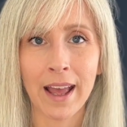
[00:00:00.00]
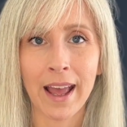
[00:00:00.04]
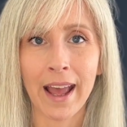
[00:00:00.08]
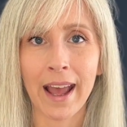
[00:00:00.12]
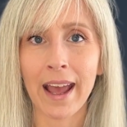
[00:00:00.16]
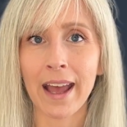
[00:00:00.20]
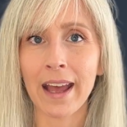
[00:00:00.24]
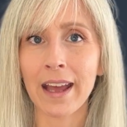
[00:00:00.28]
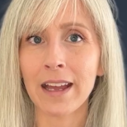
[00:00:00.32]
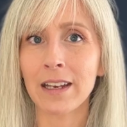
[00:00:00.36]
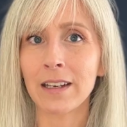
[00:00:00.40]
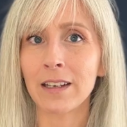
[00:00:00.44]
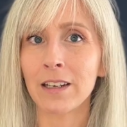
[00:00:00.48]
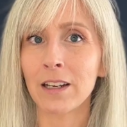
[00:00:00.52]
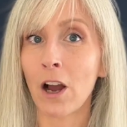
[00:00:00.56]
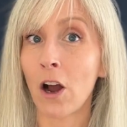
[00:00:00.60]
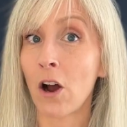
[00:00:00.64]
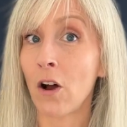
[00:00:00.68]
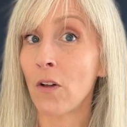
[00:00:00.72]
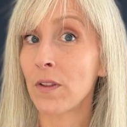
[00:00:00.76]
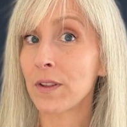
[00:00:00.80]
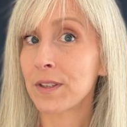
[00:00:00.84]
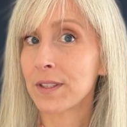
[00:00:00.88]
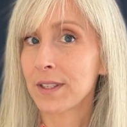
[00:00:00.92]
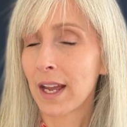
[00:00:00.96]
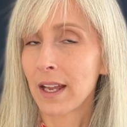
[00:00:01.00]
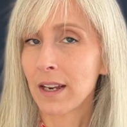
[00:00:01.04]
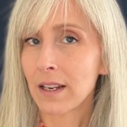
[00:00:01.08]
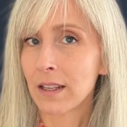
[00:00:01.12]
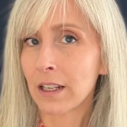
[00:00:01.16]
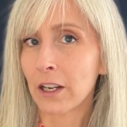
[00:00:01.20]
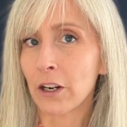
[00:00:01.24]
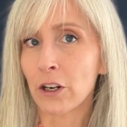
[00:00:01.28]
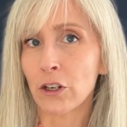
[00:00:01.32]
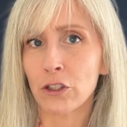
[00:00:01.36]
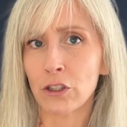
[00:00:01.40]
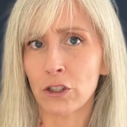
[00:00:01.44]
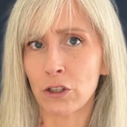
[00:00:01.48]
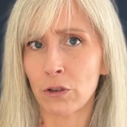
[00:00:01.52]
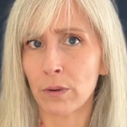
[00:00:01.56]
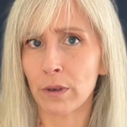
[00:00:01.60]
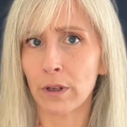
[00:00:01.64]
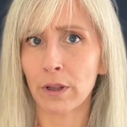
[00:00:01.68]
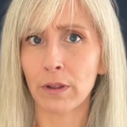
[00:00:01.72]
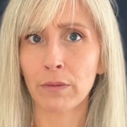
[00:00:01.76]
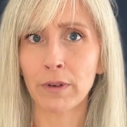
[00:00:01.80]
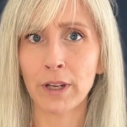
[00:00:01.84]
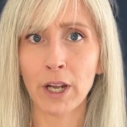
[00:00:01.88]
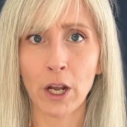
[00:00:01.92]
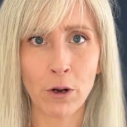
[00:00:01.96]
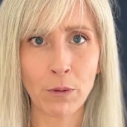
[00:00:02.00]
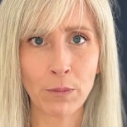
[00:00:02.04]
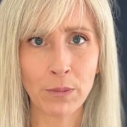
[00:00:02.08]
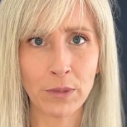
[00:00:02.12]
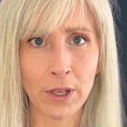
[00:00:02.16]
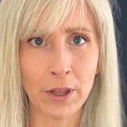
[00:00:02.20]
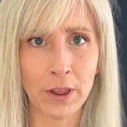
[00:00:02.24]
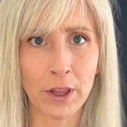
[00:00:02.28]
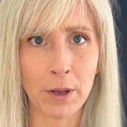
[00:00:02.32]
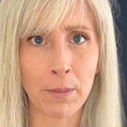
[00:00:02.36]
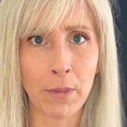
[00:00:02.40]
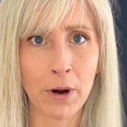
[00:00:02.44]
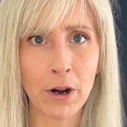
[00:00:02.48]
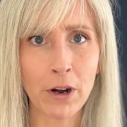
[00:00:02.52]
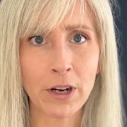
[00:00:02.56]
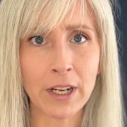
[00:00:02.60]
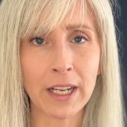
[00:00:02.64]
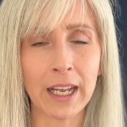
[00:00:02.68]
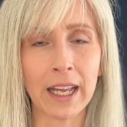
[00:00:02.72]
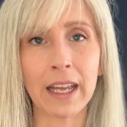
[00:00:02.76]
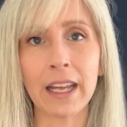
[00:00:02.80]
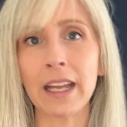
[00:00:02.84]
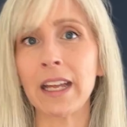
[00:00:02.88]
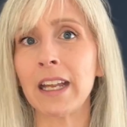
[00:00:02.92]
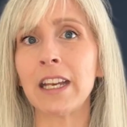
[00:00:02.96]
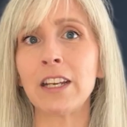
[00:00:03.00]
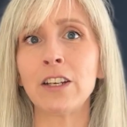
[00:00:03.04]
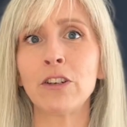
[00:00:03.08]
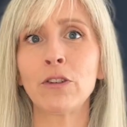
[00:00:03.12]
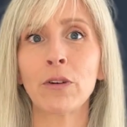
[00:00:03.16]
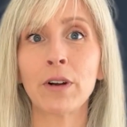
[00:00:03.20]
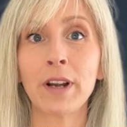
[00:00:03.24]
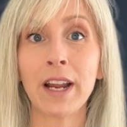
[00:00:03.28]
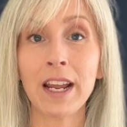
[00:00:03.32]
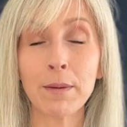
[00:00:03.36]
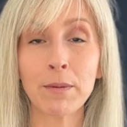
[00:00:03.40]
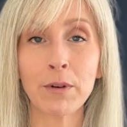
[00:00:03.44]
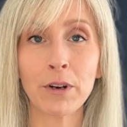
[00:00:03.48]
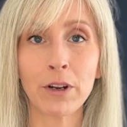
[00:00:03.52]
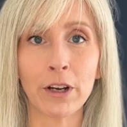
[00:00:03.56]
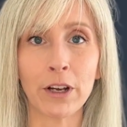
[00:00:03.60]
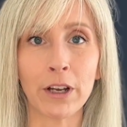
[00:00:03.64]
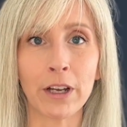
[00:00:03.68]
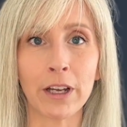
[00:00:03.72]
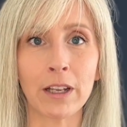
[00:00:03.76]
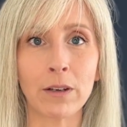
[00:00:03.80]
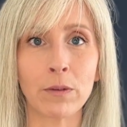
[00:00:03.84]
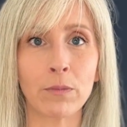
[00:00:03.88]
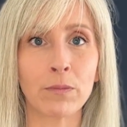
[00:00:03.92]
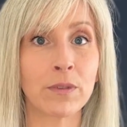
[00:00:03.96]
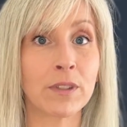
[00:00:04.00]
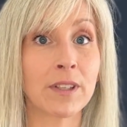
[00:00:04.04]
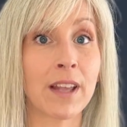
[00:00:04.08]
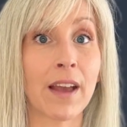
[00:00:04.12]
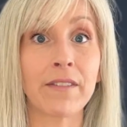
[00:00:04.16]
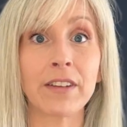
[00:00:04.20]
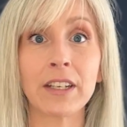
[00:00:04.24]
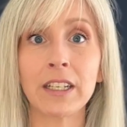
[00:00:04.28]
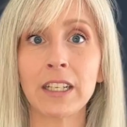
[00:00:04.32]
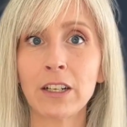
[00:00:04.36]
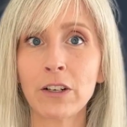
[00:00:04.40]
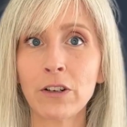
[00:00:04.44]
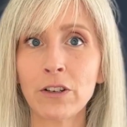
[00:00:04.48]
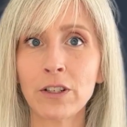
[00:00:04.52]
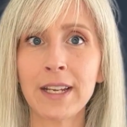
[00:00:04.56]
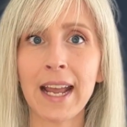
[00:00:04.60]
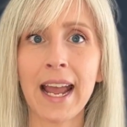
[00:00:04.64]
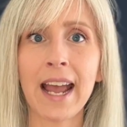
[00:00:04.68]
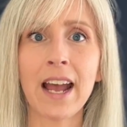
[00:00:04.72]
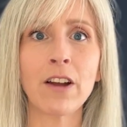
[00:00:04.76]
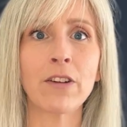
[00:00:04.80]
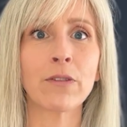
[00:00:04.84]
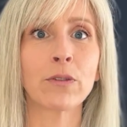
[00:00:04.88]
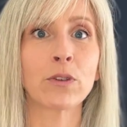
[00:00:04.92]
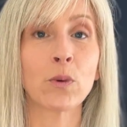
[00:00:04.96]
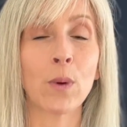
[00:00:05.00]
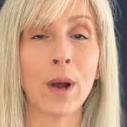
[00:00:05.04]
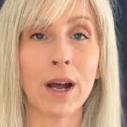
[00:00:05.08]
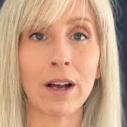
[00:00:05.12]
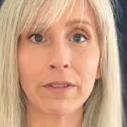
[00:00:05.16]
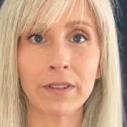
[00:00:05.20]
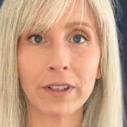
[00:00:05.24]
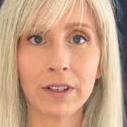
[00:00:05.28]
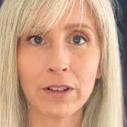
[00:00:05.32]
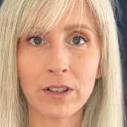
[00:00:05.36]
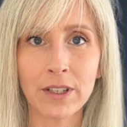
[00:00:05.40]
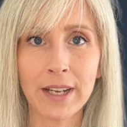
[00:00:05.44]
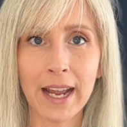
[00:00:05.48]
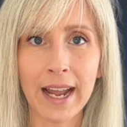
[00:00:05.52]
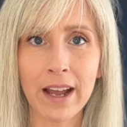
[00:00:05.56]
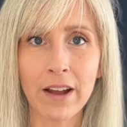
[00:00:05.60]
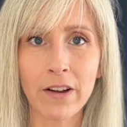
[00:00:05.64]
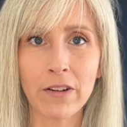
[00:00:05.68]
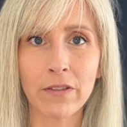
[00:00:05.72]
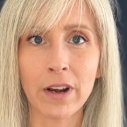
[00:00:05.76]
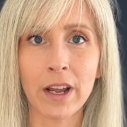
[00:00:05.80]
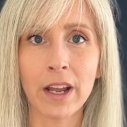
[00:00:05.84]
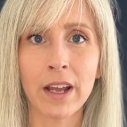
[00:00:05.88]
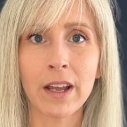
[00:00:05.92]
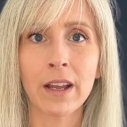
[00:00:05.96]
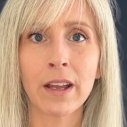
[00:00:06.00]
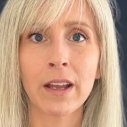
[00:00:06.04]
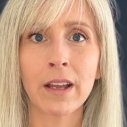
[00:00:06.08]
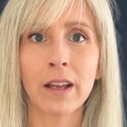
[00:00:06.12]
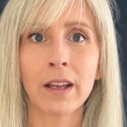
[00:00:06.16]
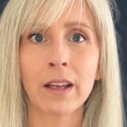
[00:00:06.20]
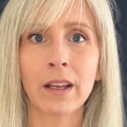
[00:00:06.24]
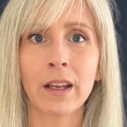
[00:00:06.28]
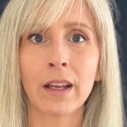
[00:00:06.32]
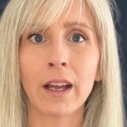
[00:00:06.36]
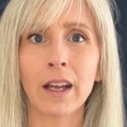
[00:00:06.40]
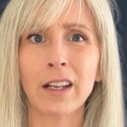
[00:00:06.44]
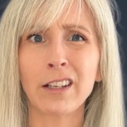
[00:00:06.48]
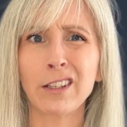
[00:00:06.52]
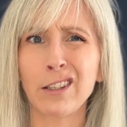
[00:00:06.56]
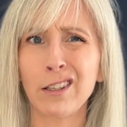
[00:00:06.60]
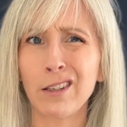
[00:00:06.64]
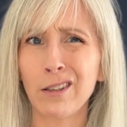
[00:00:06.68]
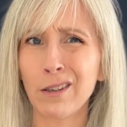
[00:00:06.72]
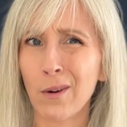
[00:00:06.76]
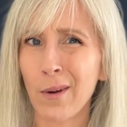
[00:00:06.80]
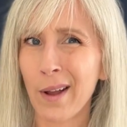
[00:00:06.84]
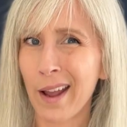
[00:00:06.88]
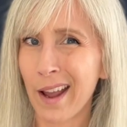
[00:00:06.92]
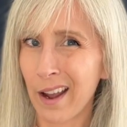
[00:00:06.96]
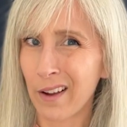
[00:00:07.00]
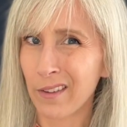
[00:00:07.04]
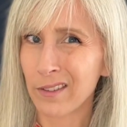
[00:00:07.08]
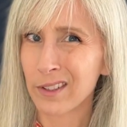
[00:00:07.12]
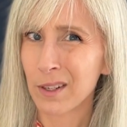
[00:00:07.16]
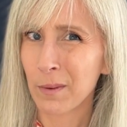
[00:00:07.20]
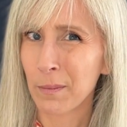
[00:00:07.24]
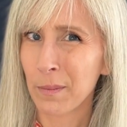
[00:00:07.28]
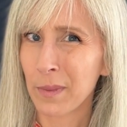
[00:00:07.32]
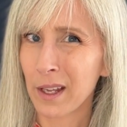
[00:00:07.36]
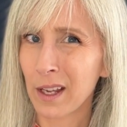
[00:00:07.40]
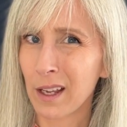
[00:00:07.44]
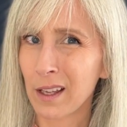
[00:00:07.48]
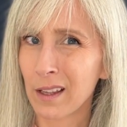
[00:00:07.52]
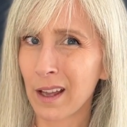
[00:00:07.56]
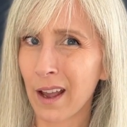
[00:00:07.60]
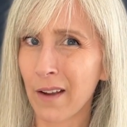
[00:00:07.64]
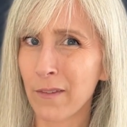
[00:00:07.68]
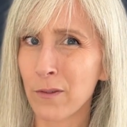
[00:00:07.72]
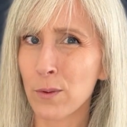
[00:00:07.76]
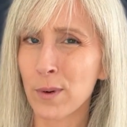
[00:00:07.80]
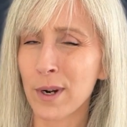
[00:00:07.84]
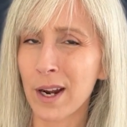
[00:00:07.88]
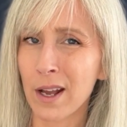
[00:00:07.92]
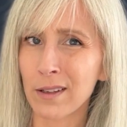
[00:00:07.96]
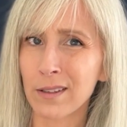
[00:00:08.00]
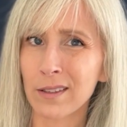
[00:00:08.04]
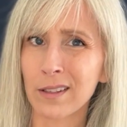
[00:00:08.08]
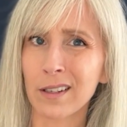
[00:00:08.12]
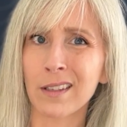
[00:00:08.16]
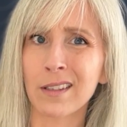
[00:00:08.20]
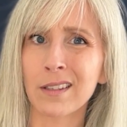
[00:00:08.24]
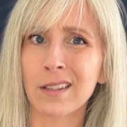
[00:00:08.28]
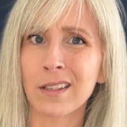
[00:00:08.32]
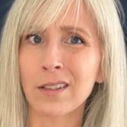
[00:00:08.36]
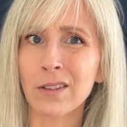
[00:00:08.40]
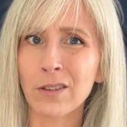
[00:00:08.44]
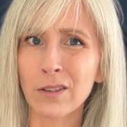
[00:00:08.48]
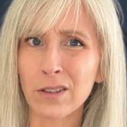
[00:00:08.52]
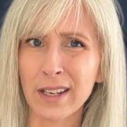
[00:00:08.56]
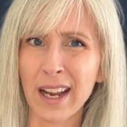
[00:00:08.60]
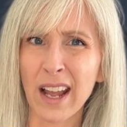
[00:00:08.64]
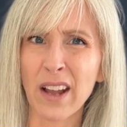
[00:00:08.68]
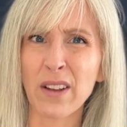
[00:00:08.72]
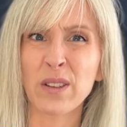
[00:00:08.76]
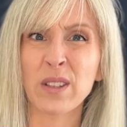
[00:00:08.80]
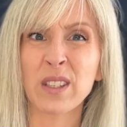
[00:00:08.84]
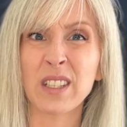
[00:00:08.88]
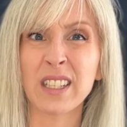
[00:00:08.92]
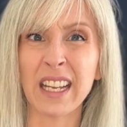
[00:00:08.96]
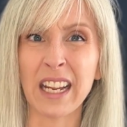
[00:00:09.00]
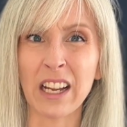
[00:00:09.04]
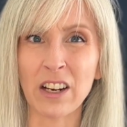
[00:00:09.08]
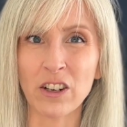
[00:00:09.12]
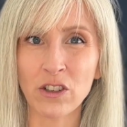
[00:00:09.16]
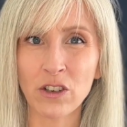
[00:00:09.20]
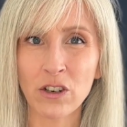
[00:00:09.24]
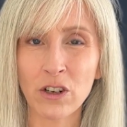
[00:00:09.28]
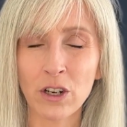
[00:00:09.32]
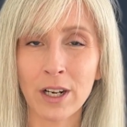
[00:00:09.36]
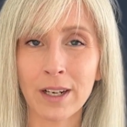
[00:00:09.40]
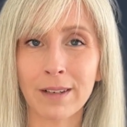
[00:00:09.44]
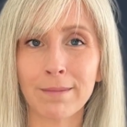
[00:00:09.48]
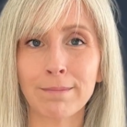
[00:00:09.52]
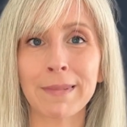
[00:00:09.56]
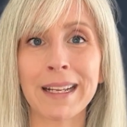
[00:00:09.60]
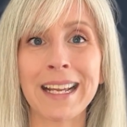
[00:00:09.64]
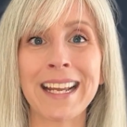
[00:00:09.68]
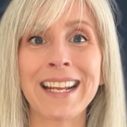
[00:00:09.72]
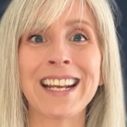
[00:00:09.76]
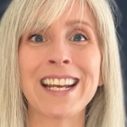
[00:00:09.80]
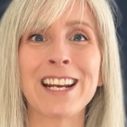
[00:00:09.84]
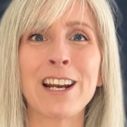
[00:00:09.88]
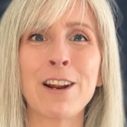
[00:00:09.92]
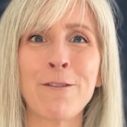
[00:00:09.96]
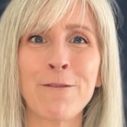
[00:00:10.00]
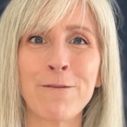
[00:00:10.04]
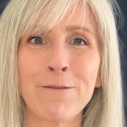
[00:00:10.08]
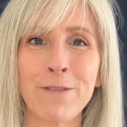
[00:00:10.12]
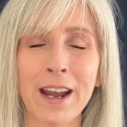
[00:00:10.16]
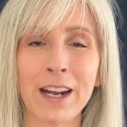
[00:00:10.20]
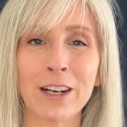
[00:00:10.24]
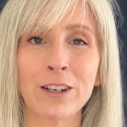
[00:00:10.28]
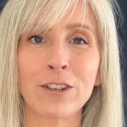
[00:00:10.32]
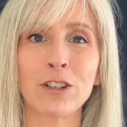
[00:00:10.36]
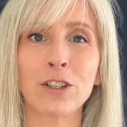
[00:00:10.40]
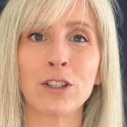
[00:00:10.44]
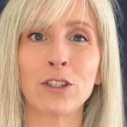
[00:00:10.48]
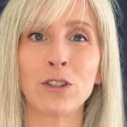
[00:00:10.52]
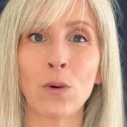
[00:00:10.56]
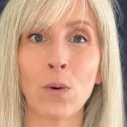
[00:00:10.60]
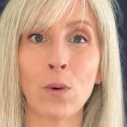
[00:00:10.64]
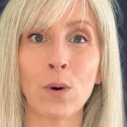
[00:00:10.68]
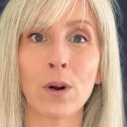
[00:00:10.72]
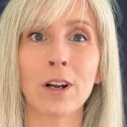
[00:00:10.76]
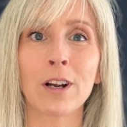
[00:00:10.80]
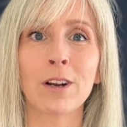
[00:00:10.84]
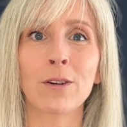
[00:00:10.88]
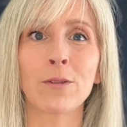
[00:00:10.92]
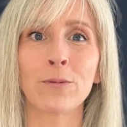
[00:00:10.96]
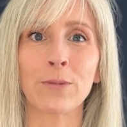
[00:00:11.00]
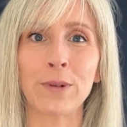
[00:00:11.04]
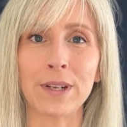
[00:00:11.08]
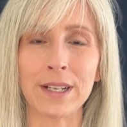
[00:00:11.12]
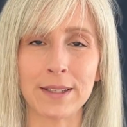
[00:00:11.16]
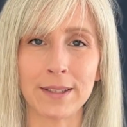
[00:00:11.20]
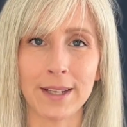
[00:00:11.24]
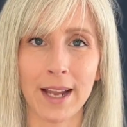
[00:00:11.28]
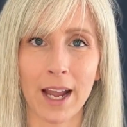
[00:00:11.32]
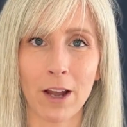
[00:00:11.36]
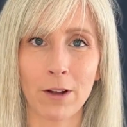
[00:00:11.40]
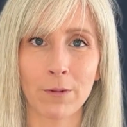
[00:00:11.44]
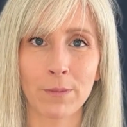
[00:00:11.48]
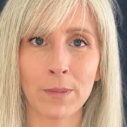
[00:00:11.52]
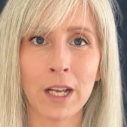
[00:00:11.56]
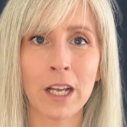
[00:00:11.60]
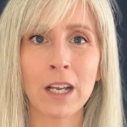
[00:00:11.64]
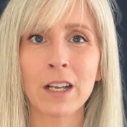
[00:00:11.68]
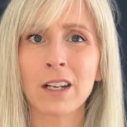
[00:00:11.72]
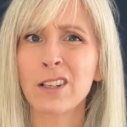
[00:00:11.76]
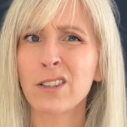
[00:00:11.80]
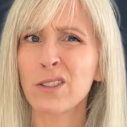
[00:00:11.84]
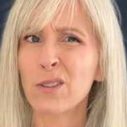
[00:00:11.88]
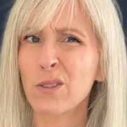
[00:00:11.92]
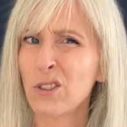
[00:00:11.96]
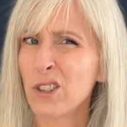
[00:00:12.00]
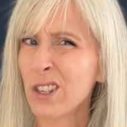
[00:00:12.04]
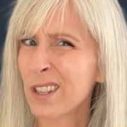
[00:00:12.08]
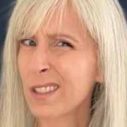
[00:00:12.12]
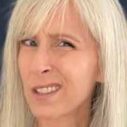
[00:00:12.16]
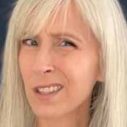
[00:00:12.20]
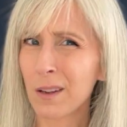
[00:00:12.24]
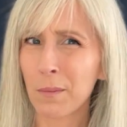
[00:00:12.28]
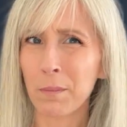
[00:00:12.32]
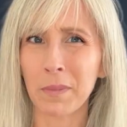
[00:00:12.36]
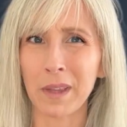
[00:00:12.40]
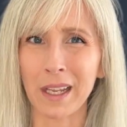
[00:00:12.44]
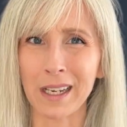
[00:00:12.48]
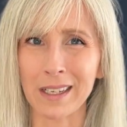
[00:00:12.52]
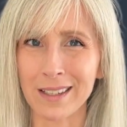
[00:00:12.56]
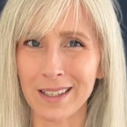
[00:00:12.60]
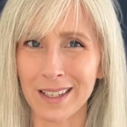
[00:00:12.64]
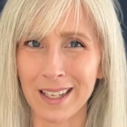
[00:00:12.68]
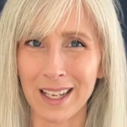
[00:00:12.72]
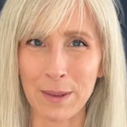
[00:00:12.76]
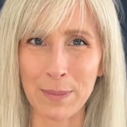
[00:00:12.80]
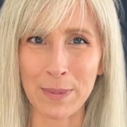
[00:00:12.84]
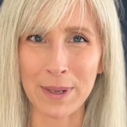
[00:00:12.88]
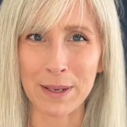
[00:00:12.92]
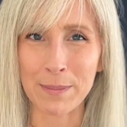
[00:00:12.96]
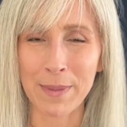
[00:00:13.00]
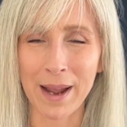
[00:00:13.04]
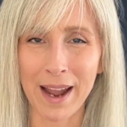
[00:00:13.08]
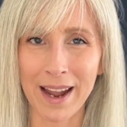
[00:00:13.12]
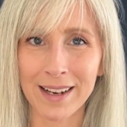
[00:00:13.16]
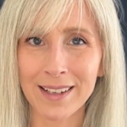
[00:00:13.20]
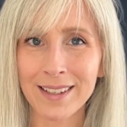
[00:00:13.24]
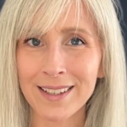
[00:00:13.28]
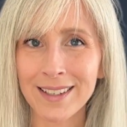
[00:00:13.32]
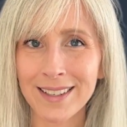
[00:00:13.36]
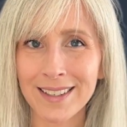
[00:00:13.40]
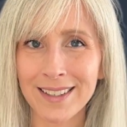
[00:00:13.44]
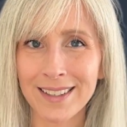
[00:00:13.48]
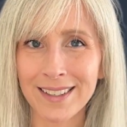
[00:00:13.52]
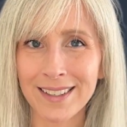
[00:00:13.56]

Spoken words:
and all of a sudden there are 2 or 3 homes on the market in your neighborhood, 7 years down, 12 years down, and you don't have something that everyone else considers now standard, it can affect your resale. So just something to keep in mind.